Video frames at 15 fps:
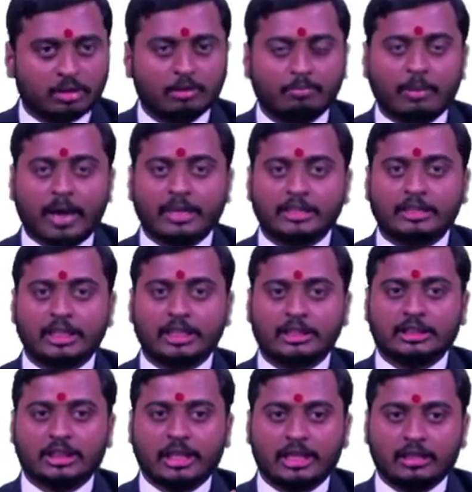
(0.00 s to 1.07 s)
By
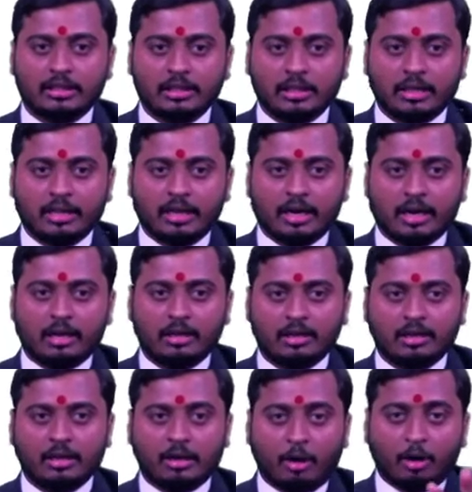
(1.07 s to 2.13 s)
changing here,
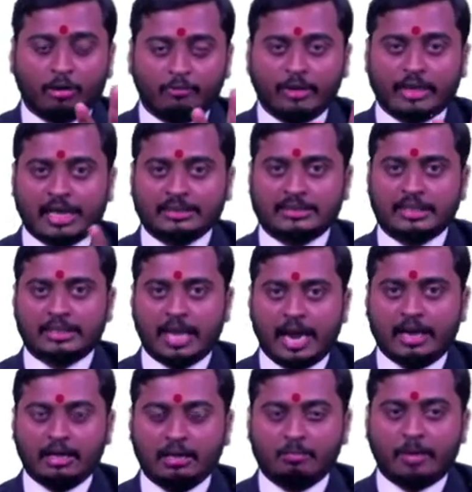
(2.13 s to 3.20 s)
or we can say
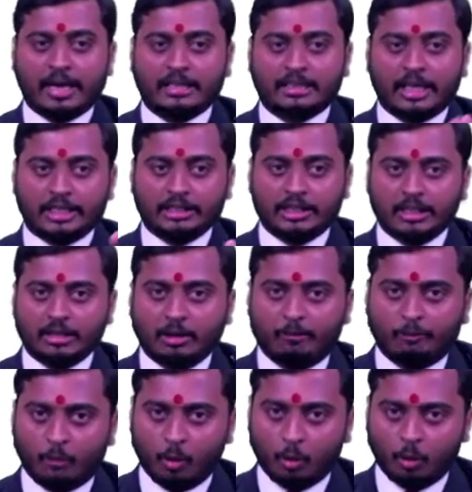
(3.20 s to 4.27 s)
that by changing the
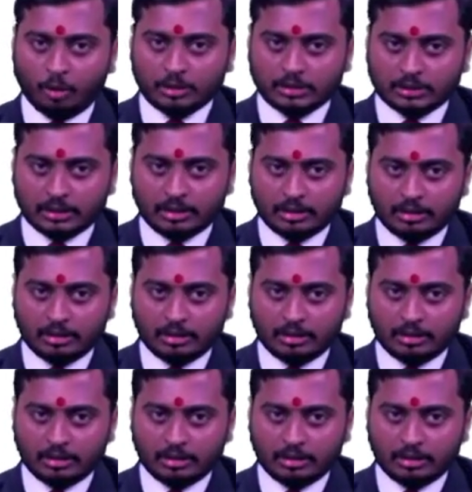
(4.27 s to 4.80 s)
force,